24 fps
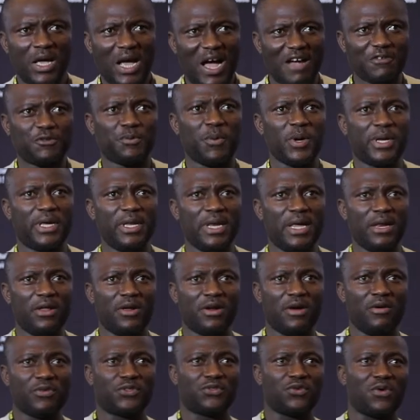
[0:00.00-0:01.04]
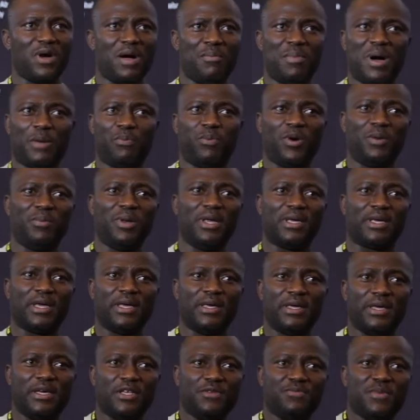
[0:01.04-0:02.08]
I've spoken a lot also about public
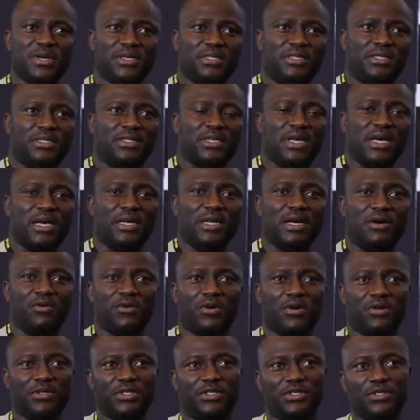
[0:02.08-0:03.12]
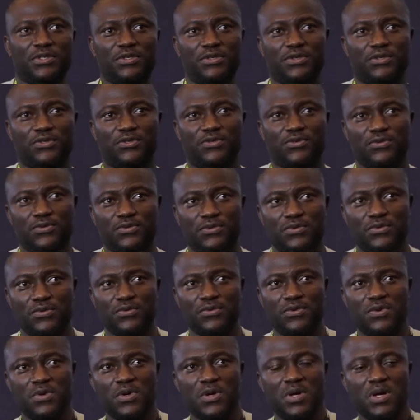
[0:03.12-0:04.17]
engagements, and I will continue
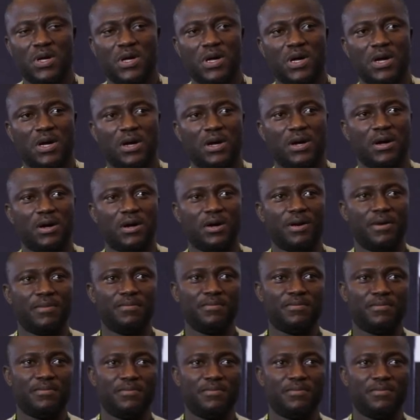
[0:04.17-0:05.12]
to. Uh,